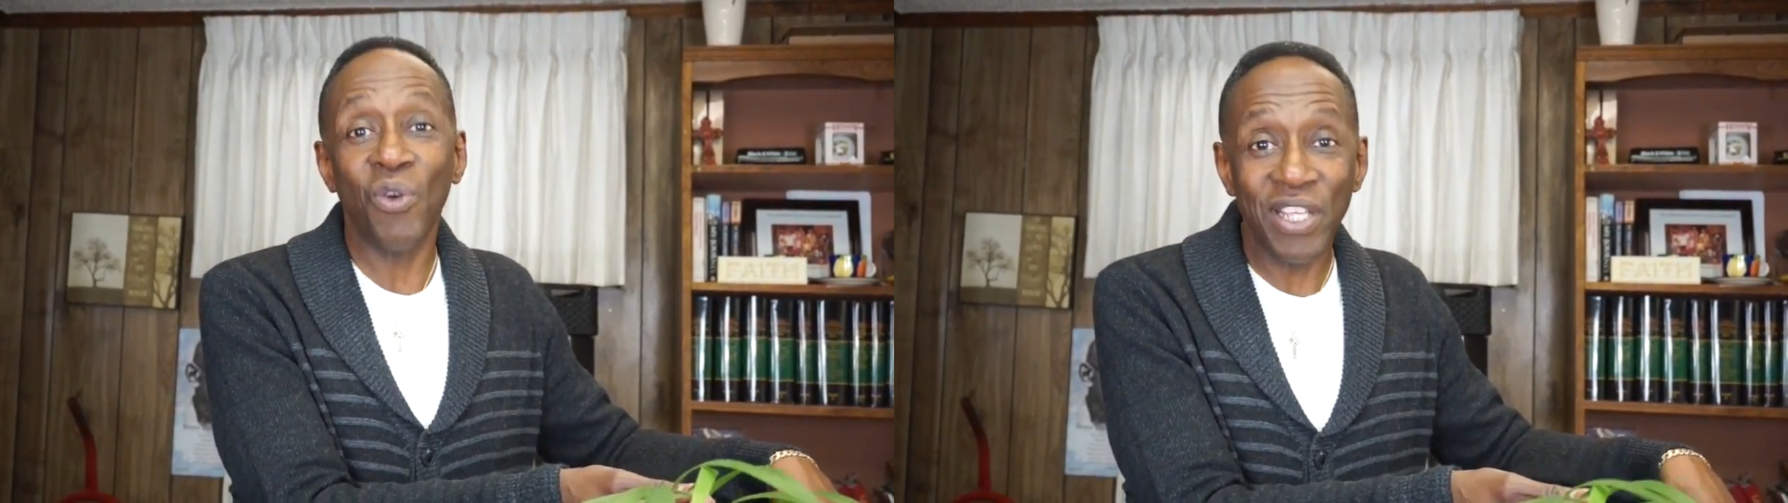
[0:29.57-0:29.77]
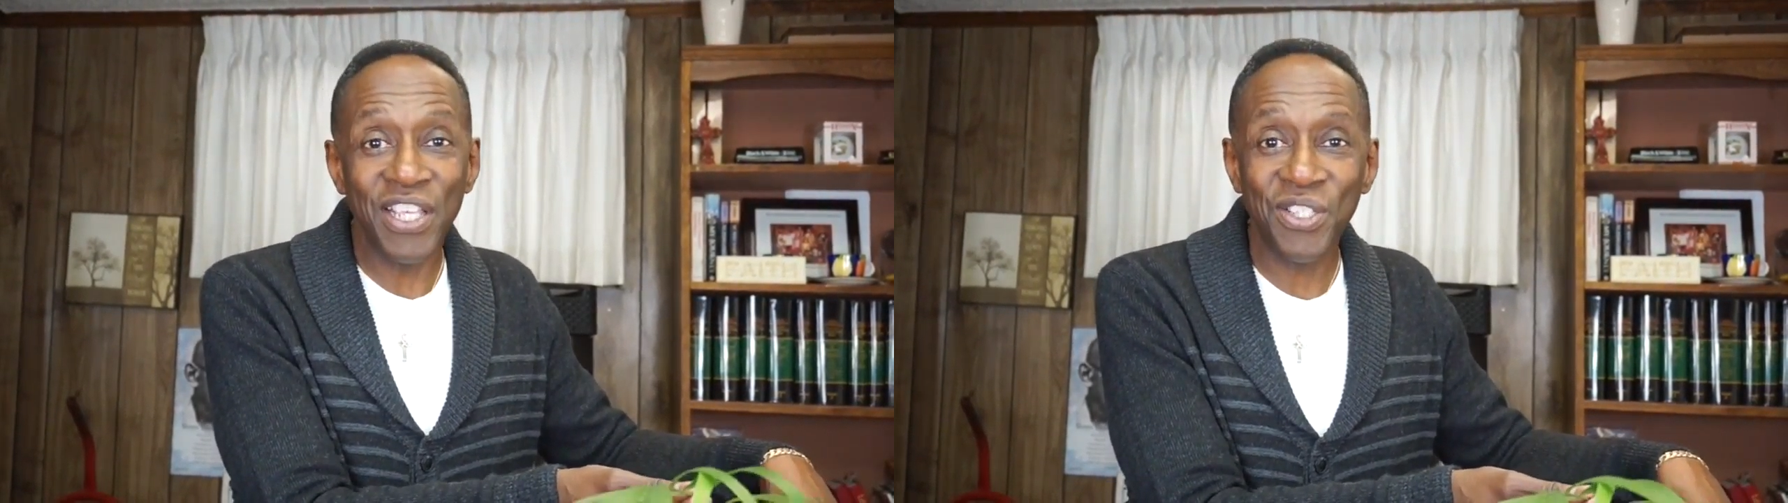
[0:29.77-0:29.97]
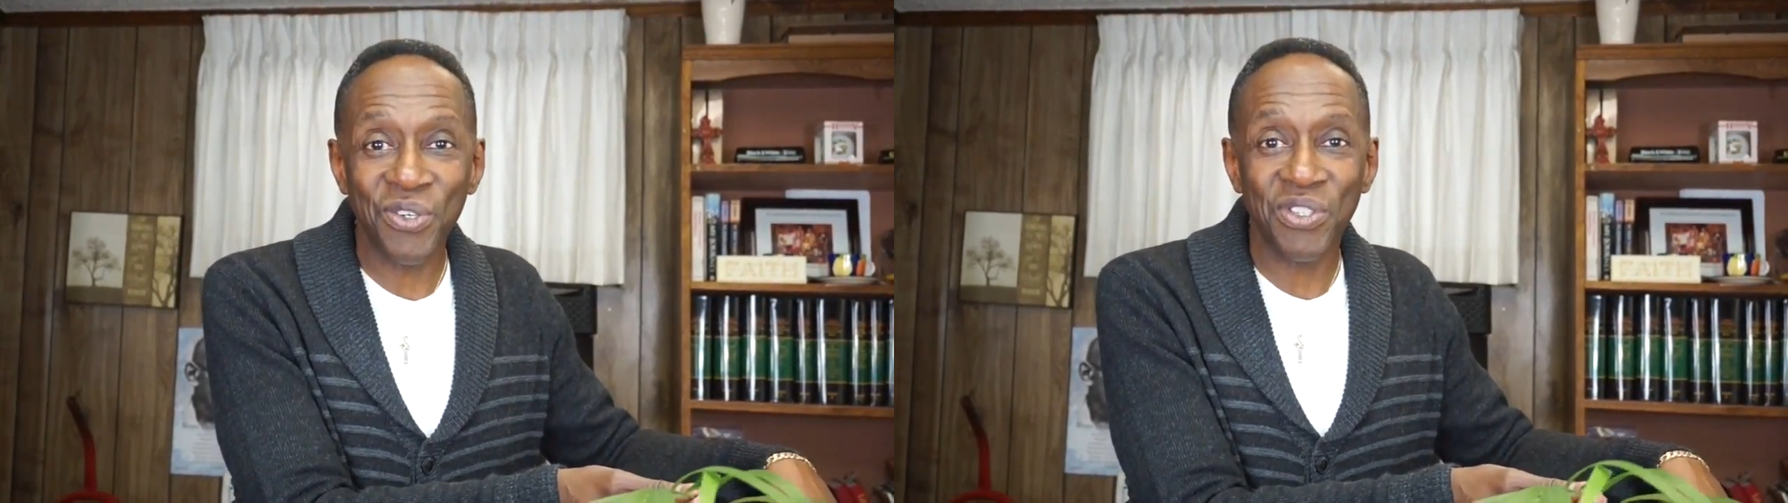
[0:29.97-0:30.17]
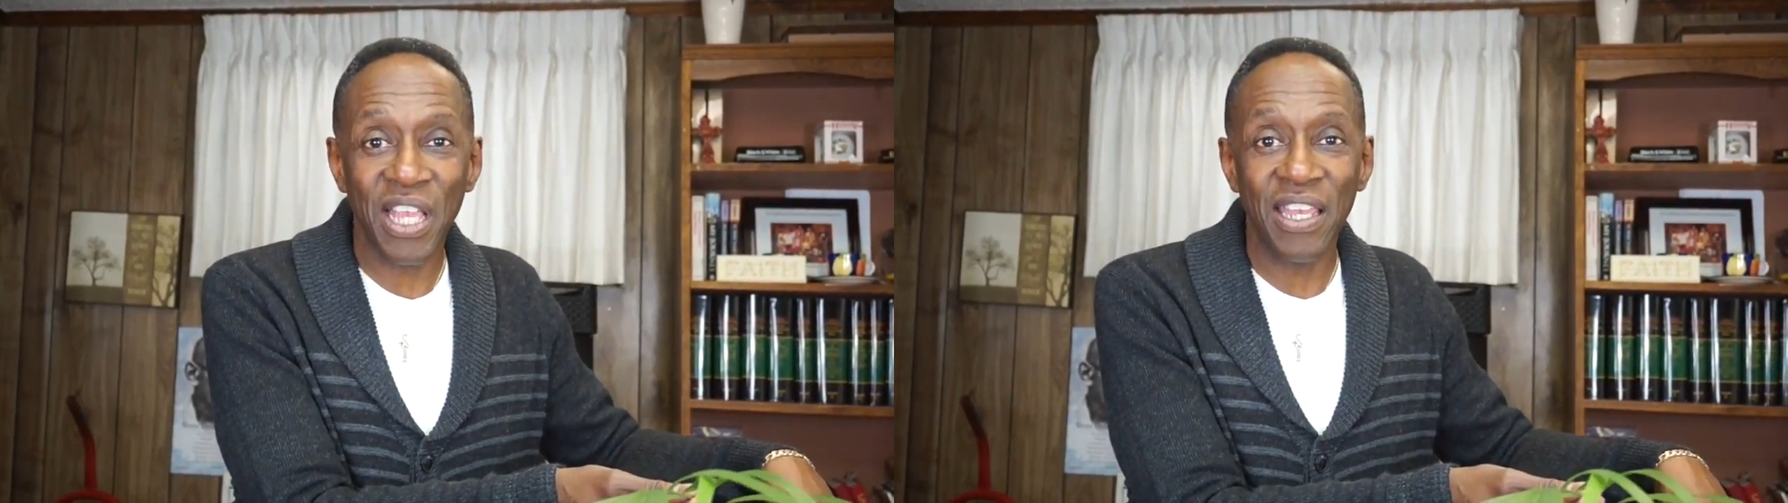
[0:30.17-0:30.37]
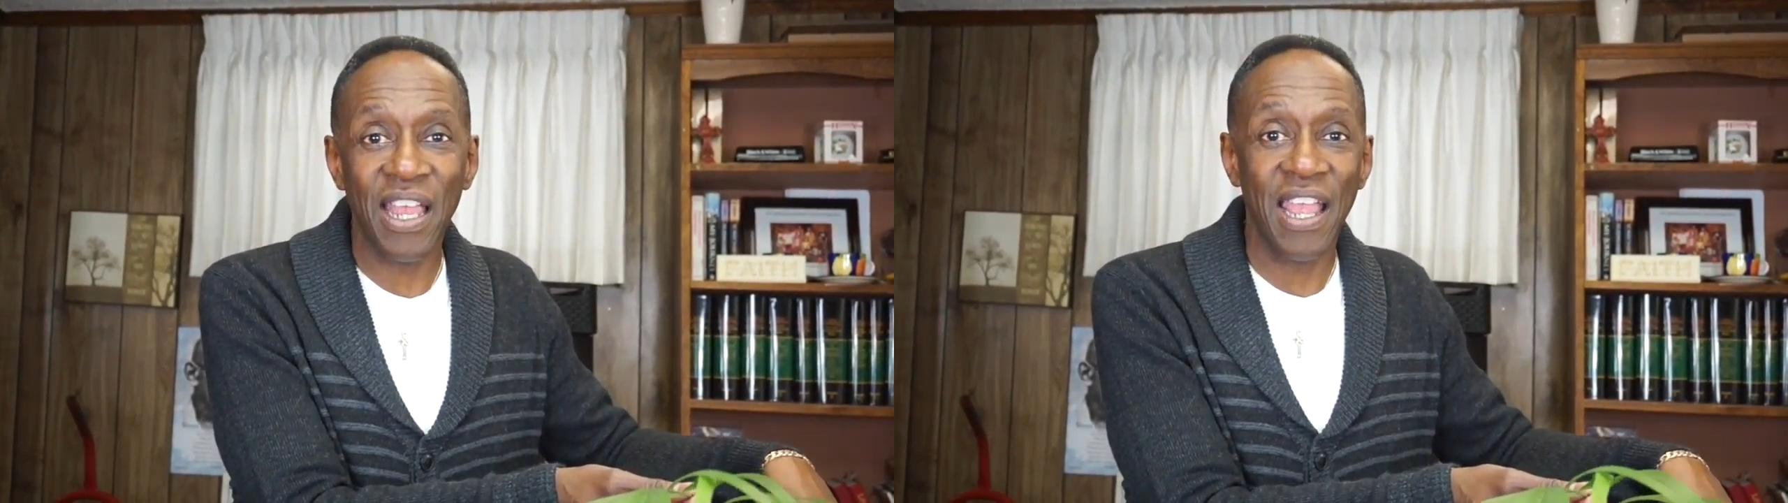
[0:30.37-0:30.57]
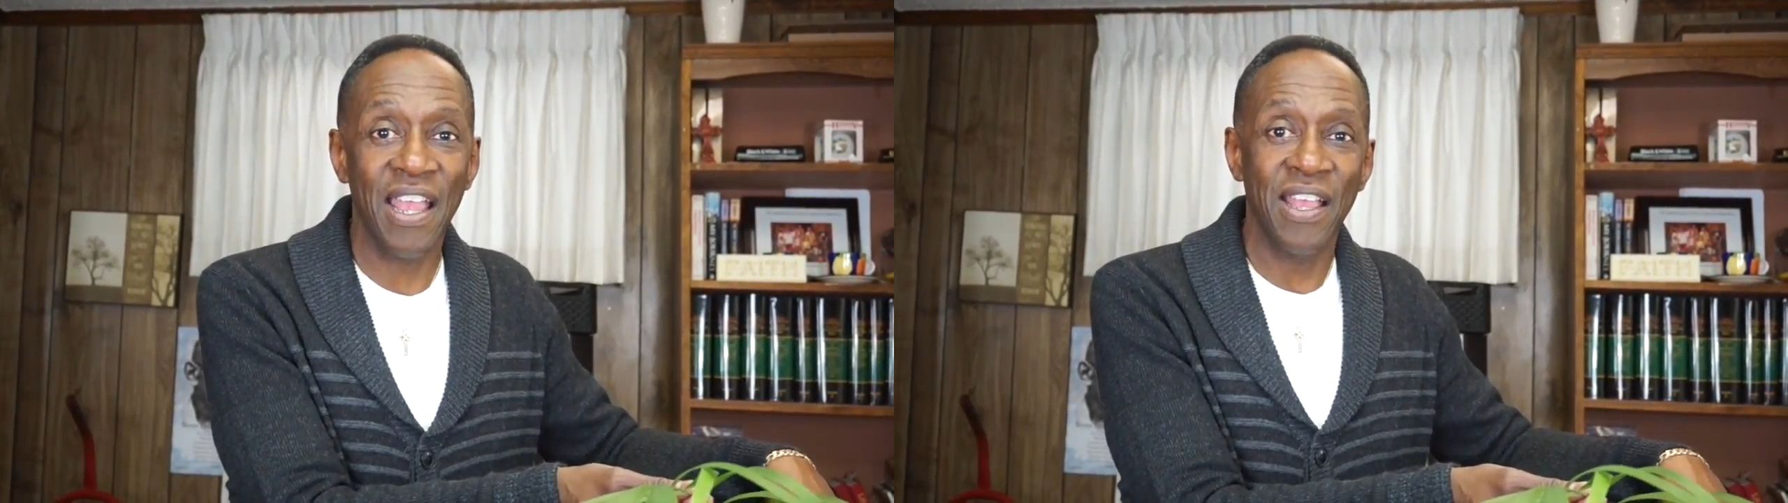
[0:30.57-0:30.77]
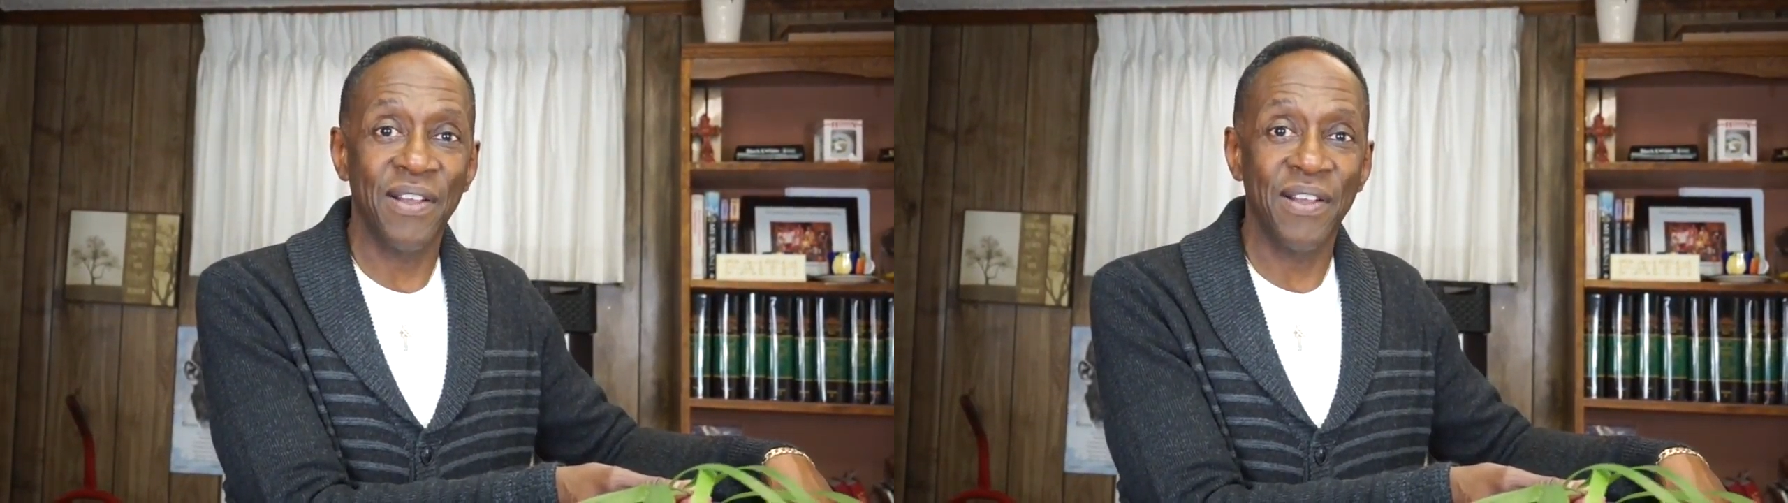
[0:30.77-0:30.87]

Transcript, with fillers: toward Easter Sunday,